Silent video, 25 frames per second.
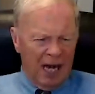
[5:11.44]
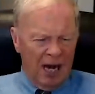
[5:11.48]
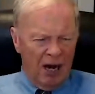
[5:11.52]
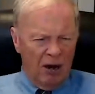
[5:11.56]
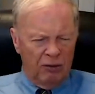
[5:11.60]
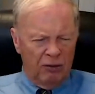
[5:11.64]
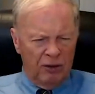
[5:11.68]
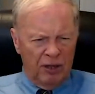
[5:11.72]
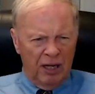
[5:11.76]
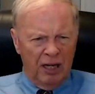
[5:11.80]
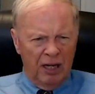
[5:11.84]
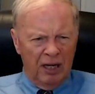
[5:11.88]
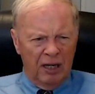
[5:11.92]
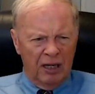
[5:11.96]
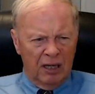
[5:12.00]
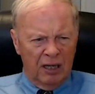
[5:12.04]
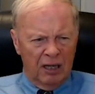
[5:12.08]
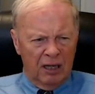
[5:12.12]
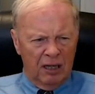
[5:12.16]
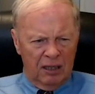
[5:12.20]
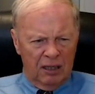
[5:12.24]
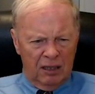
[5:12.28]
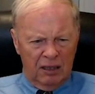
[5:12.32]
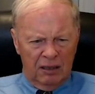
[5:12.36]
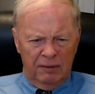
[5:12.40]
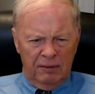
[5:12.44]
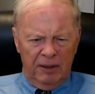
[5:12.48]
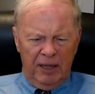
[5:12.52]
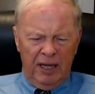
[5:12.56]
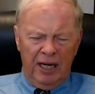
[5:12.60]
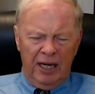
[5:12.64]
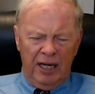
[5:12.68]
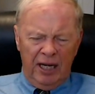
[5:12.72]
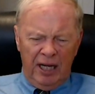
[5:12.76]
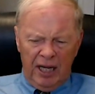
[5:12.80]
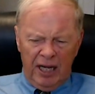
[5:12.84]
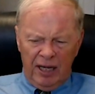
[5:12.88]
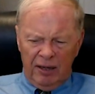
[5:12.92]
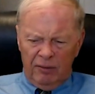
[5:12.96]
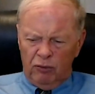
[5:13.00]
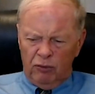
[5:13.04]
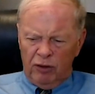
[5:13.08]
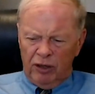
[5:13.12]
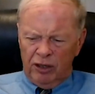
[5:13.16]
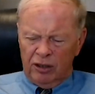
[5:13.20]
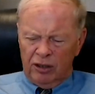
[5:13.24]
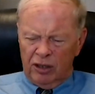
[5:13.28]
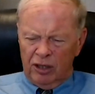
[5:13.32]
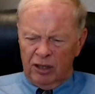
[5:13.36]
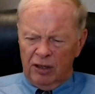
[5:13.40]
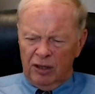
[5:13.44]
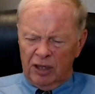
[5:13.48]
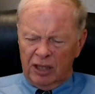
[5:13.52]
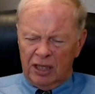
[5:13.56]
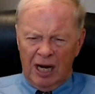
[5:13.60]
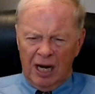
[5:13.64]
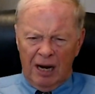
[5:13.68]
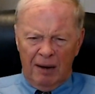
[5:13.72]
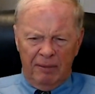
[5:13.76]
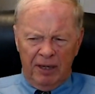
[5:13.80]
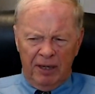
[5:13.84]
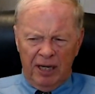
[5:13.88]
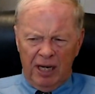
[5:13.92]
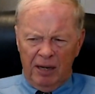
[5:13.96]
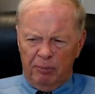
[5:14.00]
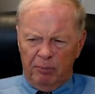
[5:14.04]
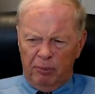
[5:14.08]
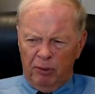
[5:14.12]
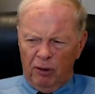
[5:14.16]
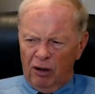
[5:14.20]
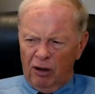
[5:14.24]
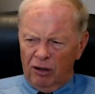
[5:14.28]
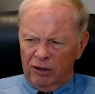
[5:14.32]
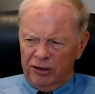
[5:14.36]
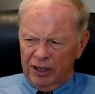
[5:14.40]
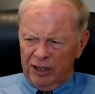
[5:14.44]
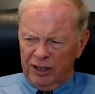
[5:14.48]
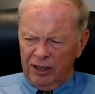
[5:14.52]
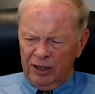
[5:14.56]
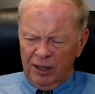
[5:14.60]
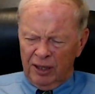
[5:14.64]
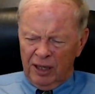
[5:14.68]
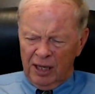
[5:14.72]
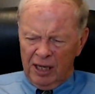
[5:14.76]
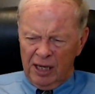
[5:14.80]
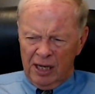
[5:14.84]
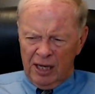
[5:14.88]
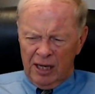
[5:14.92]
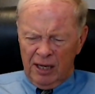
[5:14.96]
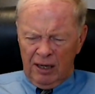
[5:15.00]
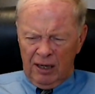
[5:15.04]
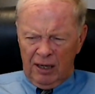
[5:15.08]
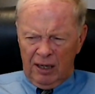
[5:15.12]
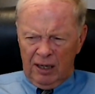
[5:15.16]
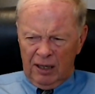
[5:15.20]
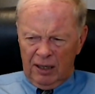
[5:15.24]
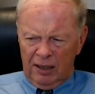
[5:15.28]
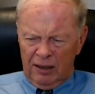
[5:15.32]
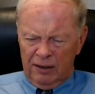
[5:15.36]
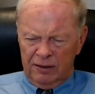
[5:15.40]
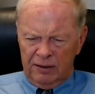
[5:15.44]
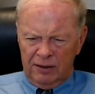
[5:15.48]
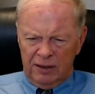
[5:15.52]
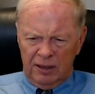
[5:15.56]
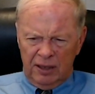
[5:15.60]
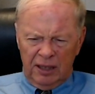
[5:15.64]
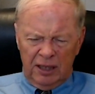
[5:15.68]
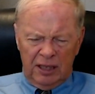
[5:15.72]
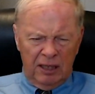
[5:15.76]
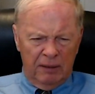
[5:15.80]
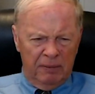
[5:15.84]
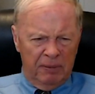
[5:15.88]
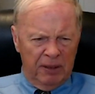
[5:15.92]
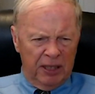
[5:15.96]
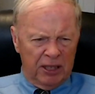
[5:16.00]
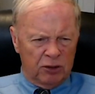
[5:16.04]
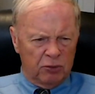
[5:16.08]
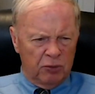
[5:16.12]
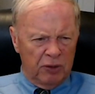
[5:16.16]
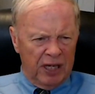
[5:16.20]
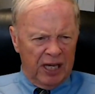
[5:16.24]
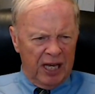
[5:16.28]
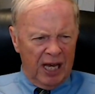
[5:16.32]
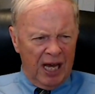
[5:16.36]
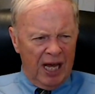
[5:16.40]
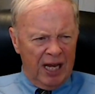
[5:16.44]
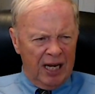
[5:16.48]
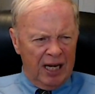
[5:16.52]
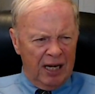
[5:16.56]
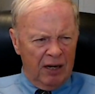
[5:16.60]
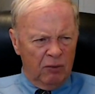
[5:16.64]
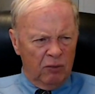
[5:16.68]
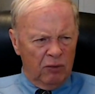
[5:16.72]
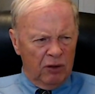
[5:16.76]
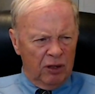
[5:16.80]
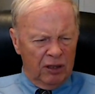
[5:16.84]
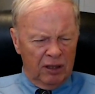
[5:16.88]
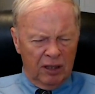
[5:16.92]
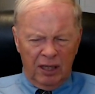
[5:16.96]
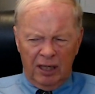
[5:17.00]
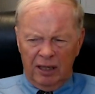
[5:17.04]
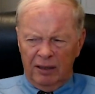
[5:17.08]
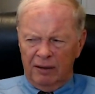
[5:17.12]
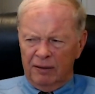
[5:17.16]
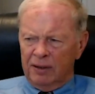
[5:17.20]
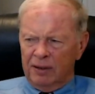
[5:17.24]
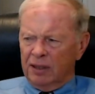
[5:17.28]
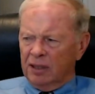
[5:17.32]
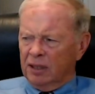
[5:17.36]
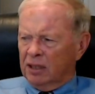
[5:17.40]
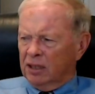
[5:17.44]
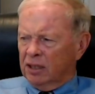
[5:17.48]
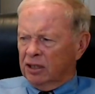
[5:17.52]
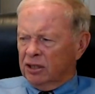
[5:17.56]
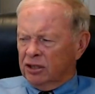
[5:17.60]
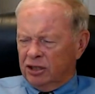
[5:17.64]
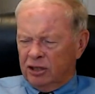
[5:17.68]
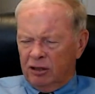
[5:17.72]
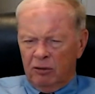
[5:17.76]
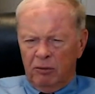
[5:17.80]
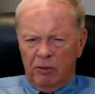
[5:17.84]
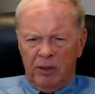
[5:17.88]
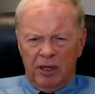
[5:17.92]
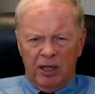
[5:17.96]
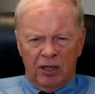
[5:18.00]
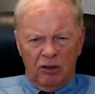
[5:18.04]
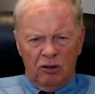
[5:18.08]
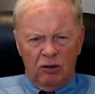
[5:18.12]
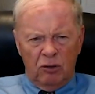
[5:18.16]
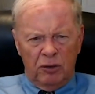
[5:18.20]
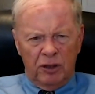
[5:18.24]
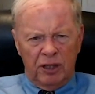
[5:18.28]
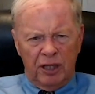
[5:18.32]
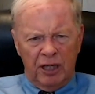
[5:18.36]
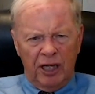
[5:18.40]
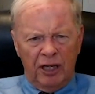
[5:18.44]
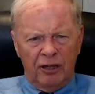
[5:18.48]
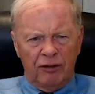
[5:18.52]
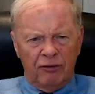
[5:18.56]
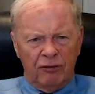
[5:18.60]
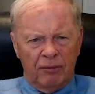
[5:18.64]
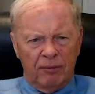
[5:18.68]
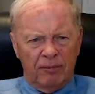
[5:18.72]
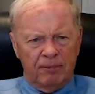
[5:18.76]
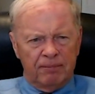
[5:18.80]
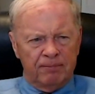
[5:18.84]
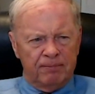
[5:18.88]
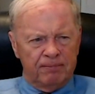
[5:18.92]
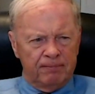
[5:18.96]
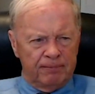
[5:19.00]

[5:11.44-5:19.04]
down, um, and and we're going to accommodate Paul to, uh, to the best we can, and we'll uh, see what we can do with interim.